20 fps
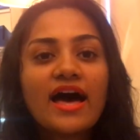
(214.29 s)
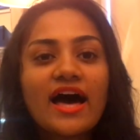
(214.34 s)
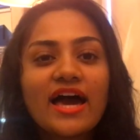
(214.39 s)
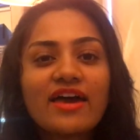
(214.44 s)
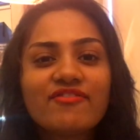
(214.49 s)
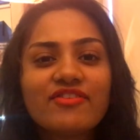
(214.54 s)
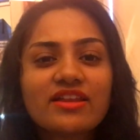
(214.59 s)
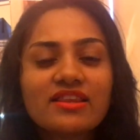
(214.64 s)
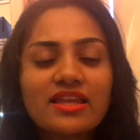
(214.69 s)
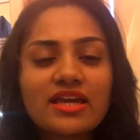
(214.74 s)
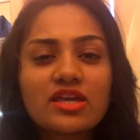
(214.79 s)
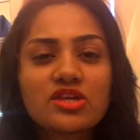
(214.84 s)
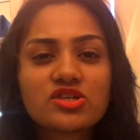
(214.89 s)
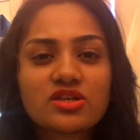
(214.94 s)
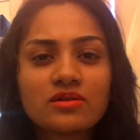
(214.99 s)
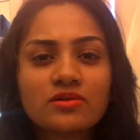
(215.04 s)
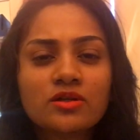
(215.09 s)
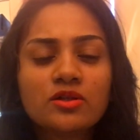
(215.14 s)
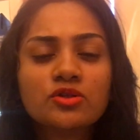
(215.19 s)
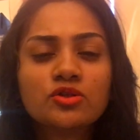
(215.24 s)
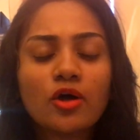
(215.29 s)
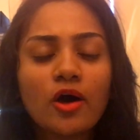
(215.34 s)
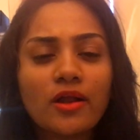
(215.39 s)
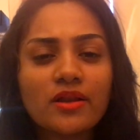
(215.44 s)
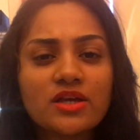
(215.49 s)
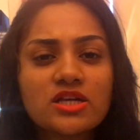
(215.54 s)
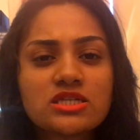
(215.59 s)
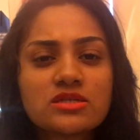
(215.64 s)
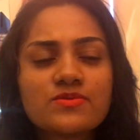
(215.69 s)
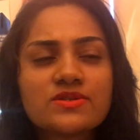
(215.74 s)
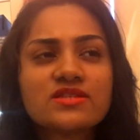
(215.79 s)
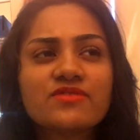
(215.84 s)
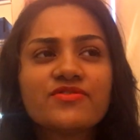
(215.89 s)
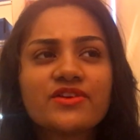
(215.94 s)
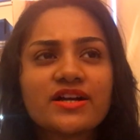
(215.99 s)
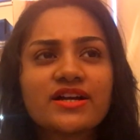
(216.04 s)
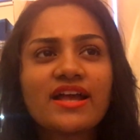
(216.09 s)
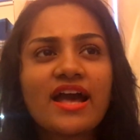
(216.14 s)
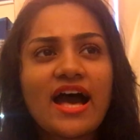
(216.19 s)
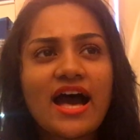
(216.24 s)
I felt like general knowledge was a
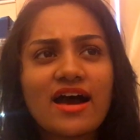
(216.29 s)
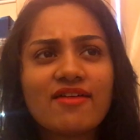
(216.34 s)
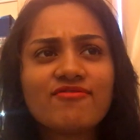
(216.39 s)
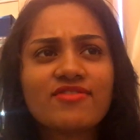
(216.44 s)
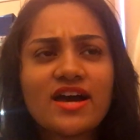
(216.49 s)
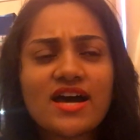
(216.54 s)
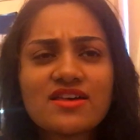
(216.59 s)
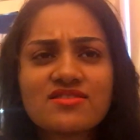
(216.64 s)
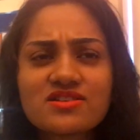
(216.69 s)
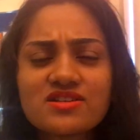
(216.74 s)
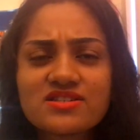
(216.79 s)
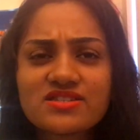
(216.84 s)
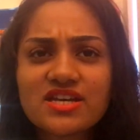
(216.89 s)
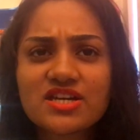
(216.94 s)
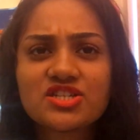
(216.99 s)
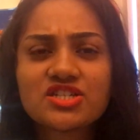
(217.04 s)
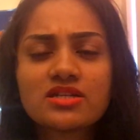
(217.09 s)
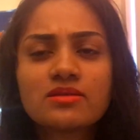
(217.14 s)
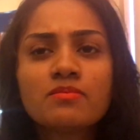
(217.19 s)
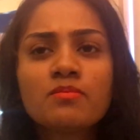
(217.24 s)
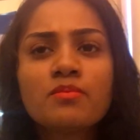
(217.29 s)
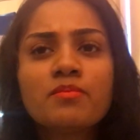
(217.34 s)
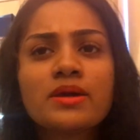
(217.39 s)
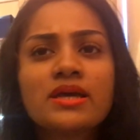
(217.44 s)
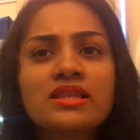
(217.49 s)
very haphazard section,